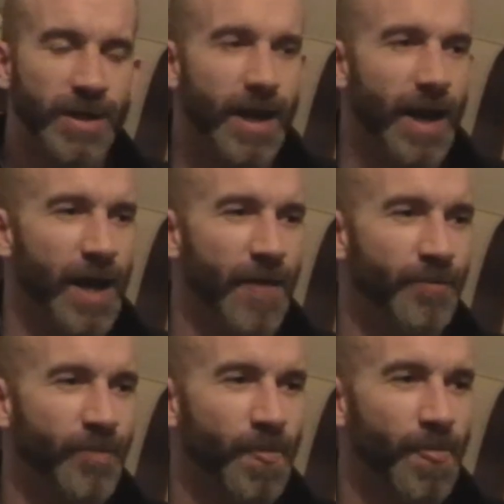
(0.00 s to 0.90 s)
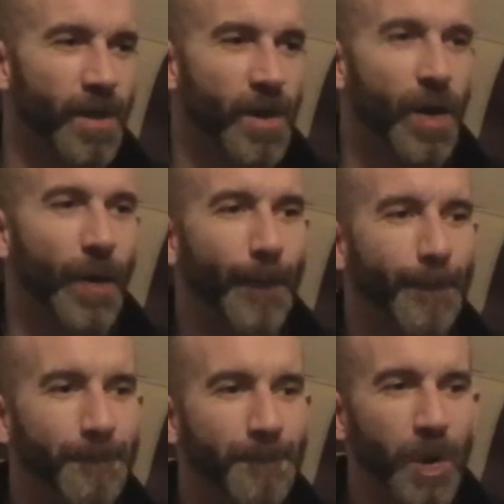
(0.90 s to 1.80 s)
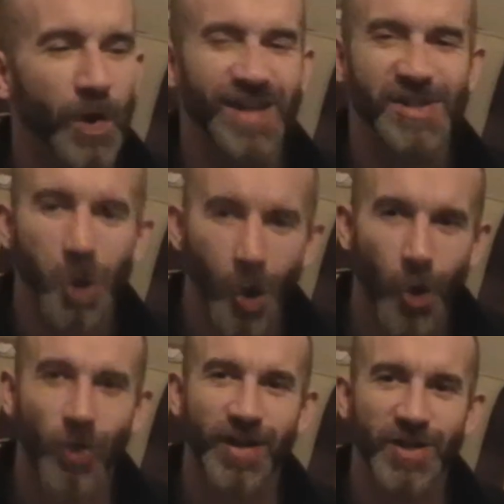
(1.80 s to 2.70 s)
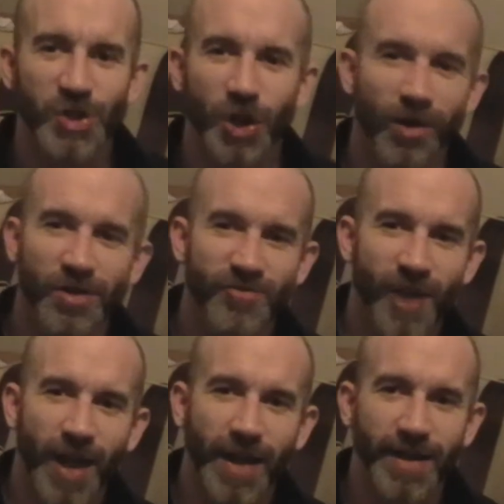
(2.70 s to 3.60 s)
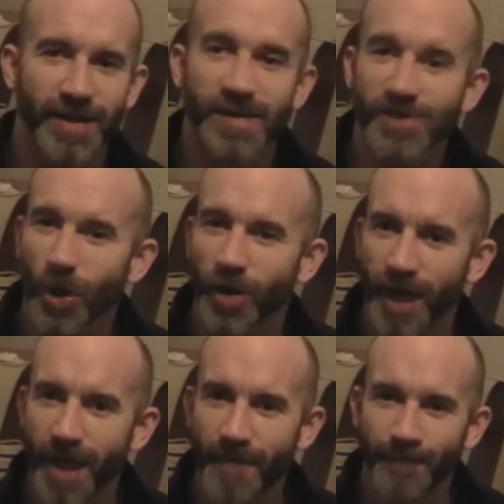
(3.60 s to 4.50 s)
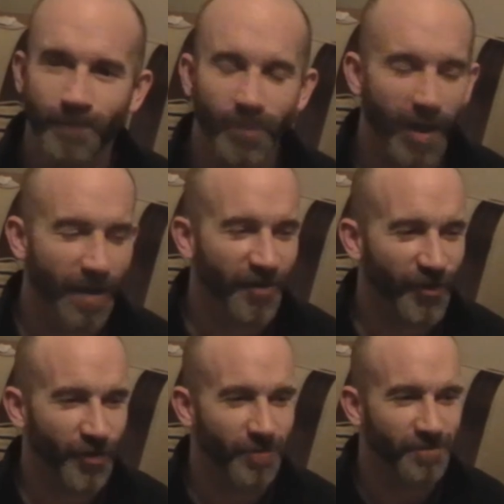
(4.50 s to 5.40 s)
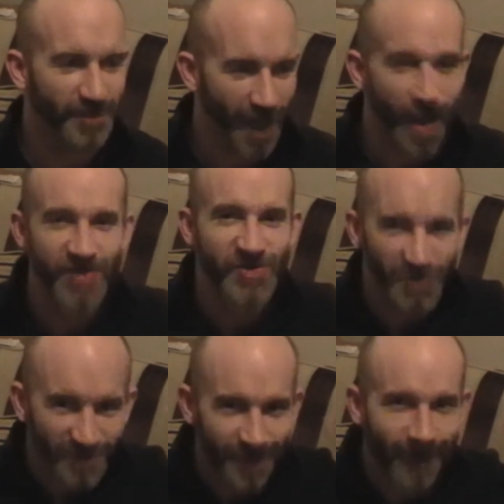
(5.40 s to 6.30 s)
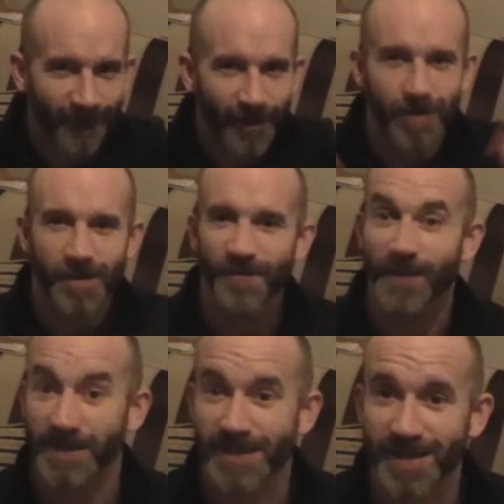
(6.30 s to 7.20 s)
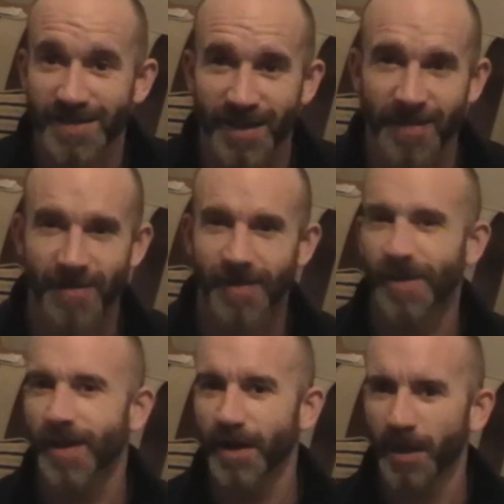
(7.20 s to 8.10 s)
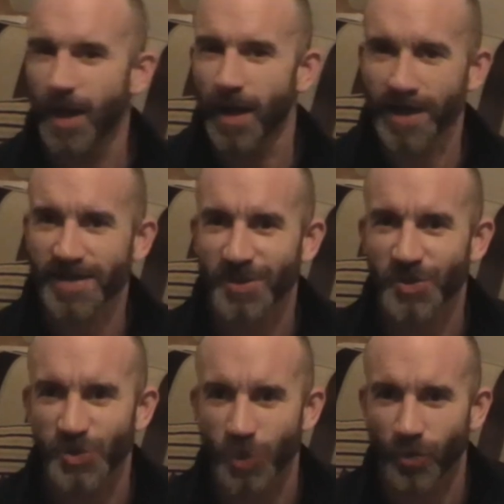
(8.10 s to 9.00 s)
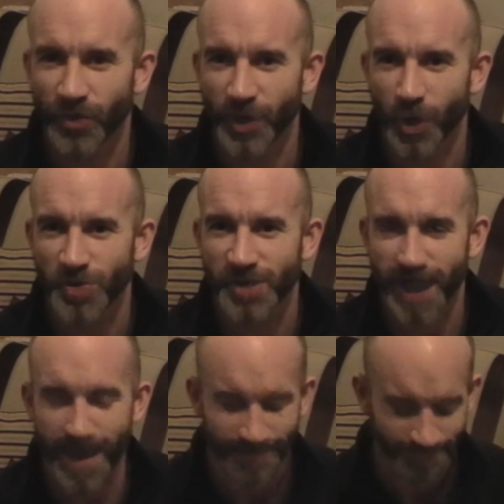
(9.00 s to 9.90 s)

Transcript: But it's all in Sherlock's reality. It's all a game. And yes, fantastic. Let's consult the notes again.